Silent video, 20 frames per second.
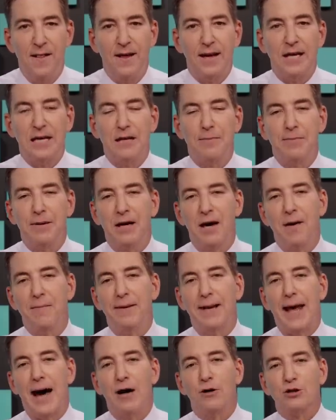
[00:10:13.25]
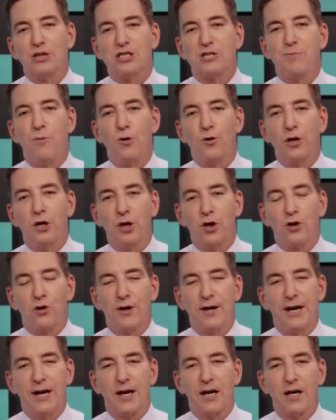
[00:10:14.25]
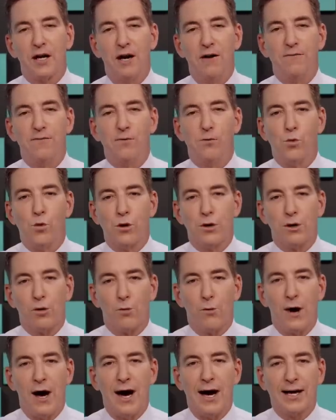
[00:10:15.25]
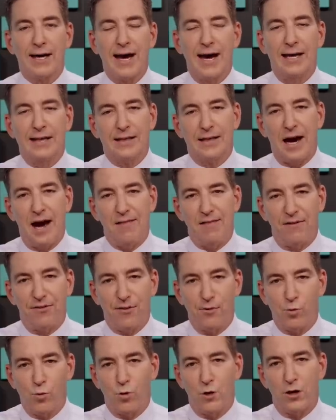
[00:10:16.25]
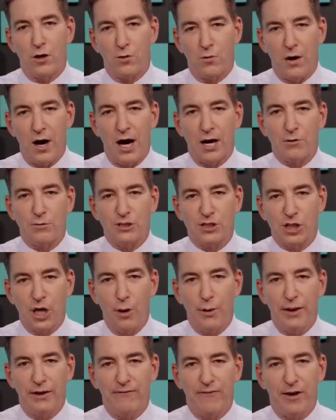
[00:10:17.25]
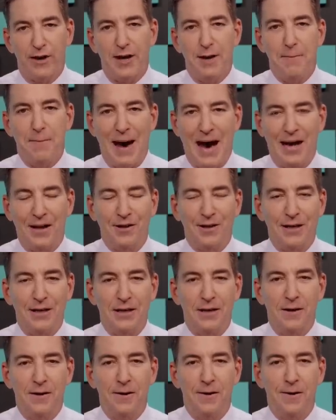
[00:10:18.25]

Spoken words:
He had become an outspoken critic of the war in Iraq at a time that the war in Iraq was going very badly.